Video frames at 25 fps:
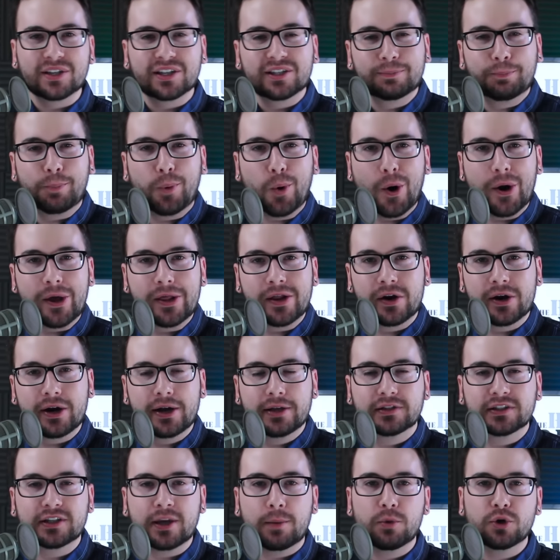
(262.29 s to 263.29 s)
a spoiler
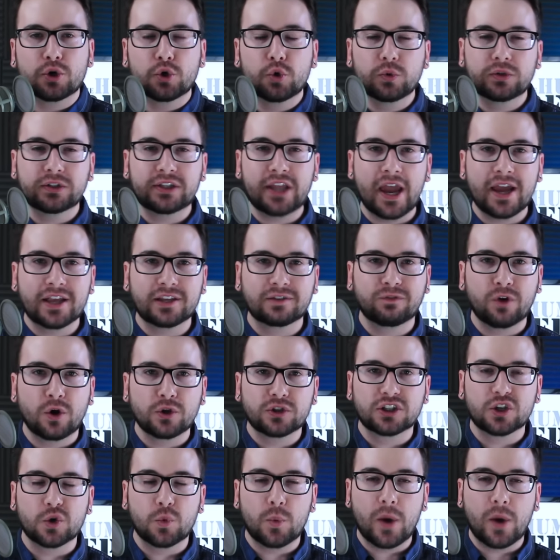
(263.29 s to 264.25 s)
is someone who takes votes